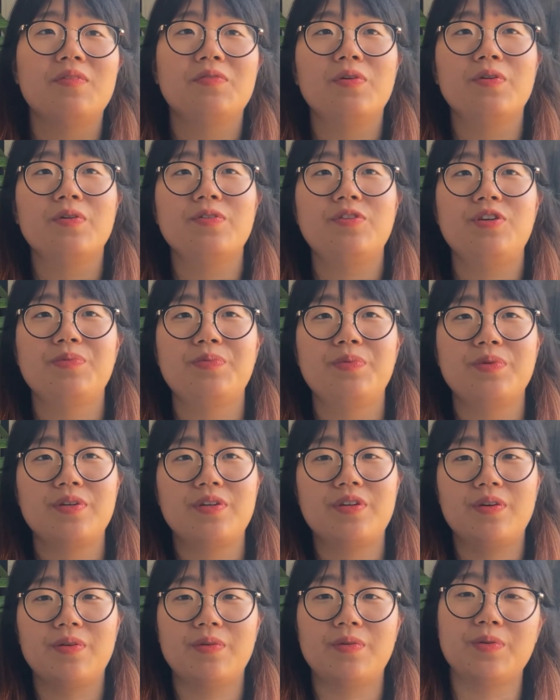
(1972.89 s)

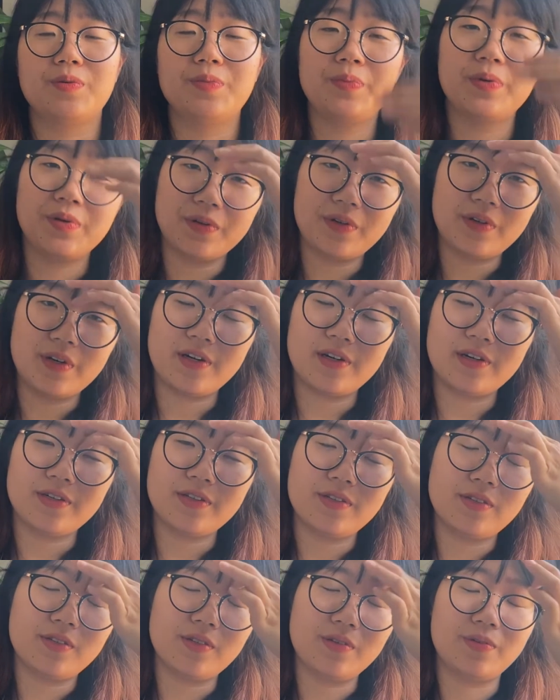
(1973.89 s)
audiobook or
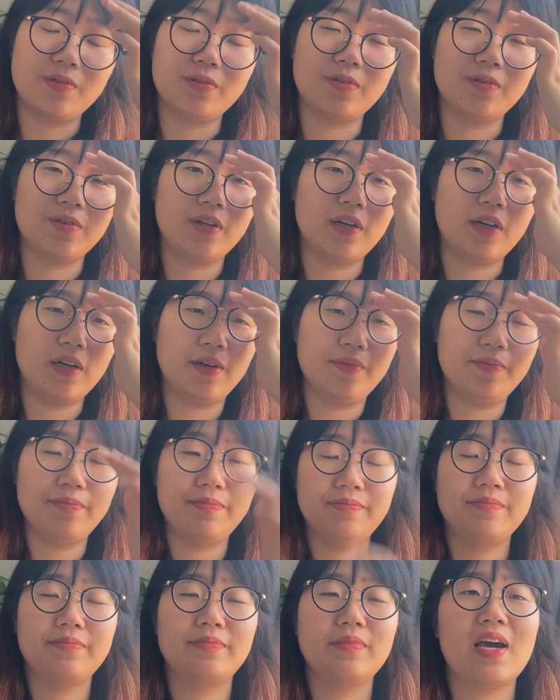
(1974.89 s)
podcast, or
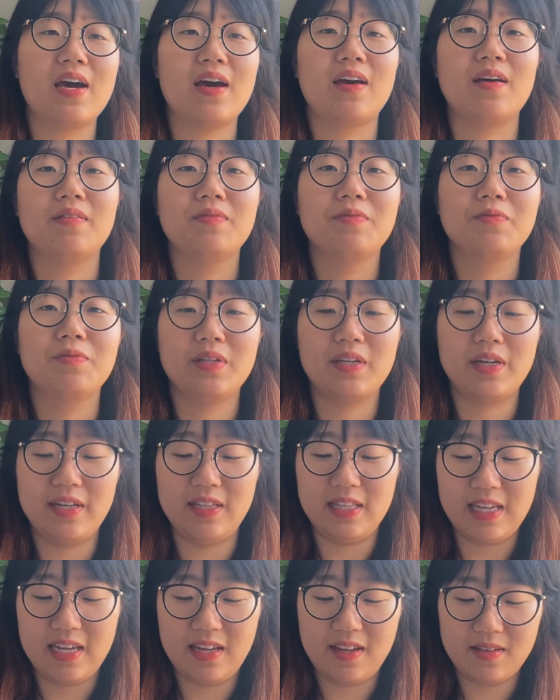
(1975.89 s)
yeah, when I
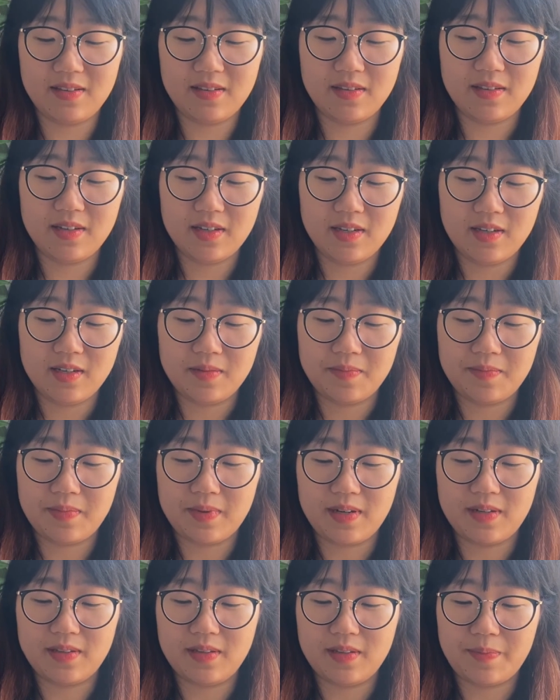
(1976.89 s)
knit.
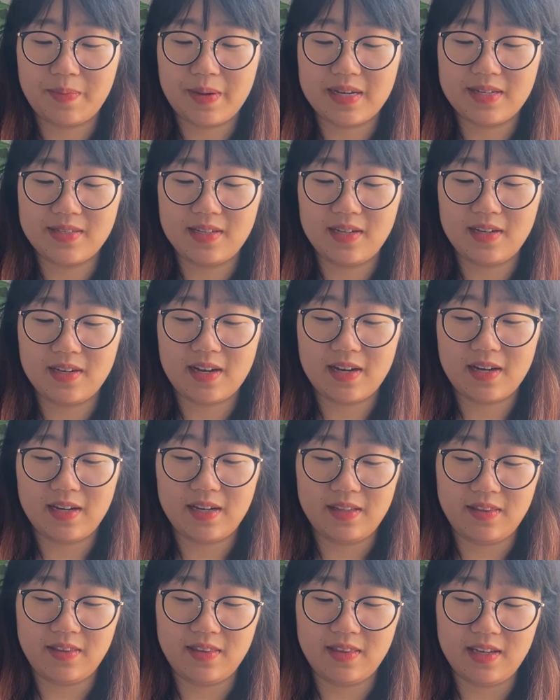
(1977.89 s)
But the best thing
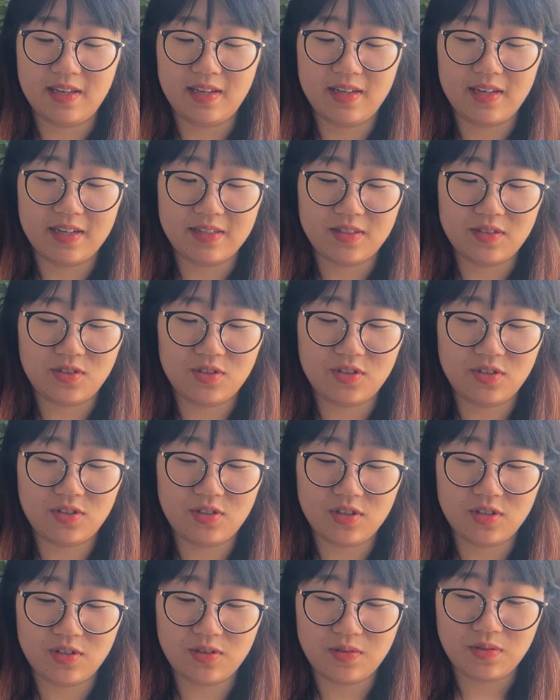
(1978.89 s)
I think is
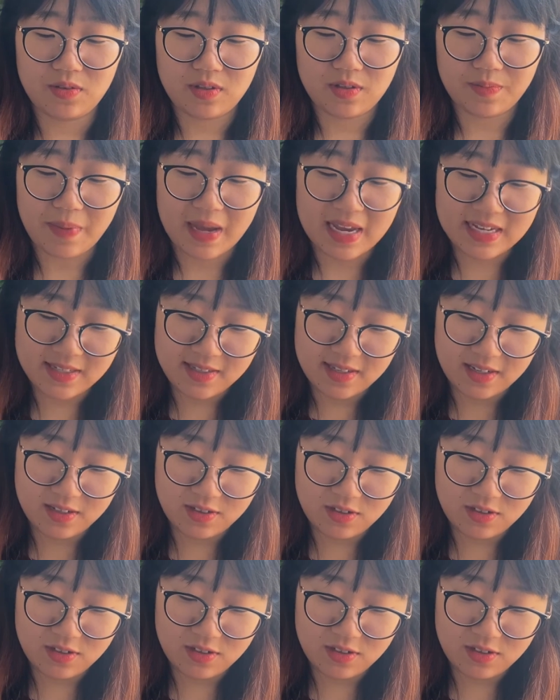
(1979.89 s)
the best thing